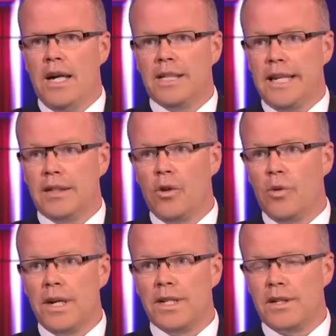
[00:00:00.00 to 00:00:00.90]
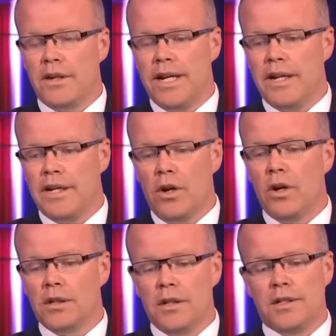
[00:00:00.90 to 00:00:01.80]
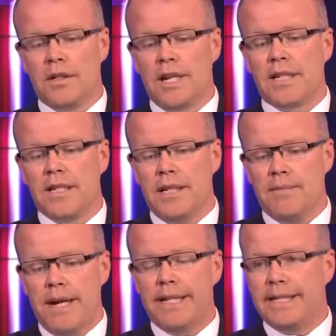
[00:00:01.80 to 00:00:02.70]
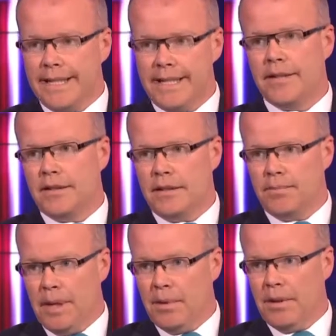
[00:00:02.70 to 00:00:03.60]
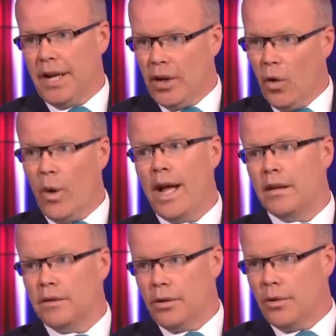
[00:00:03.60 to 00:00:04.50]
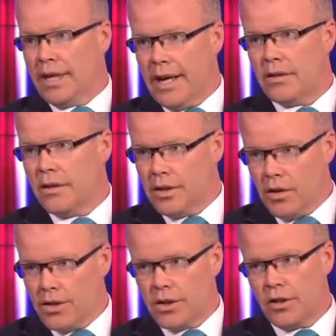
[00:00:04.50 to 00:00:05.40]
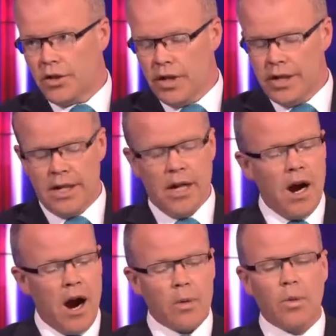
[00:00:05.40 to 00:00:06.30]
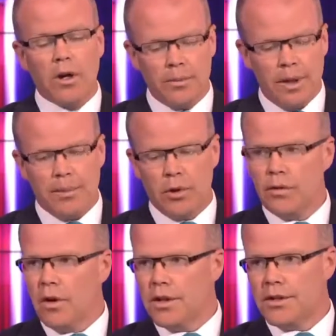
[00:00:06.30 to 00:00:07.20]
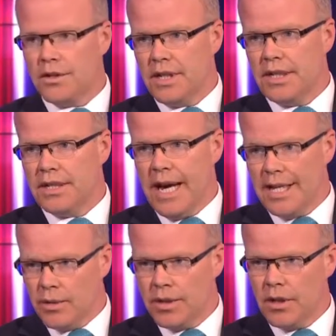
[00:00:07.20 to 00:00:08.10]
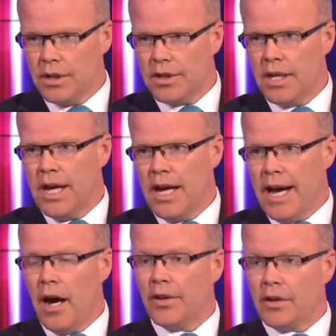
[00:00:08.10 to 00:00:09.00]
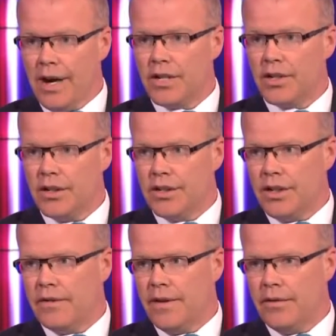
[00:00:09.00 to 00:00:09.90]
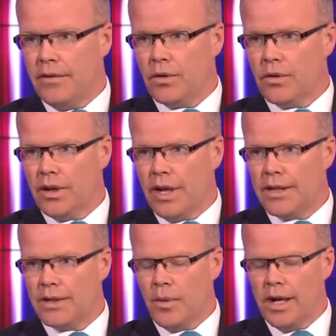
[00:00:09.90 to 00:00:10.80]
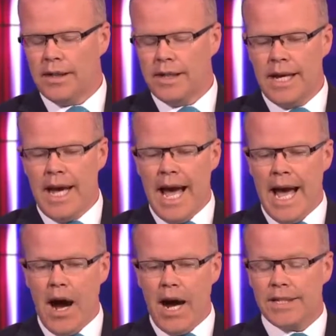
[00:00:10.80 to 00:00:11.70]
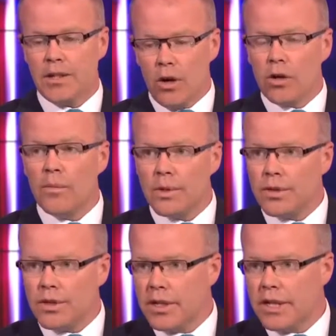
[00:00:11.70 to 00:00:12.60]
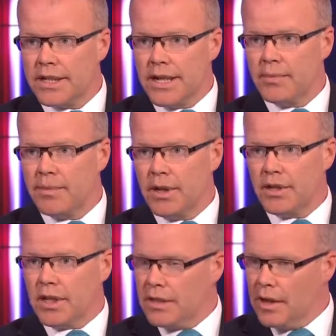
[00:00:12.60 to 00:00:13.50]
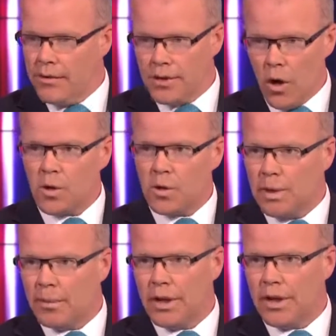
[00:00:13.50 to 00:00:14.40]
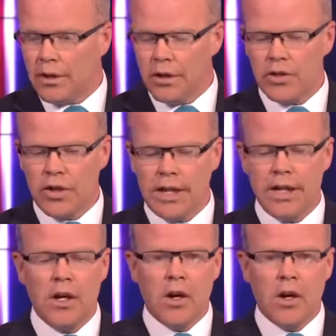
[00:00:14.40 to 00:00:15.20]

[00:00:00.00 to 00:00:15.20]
I take no pleasure in it at all because there's actually many decent people that I know well who are councillors across the country, hardworking people who've lost their seats as a result eh, of the crash in the Sinn Féin vote over the last while. Uh, I saw it coming to a certain extent because I, could, I was talking to people around the country,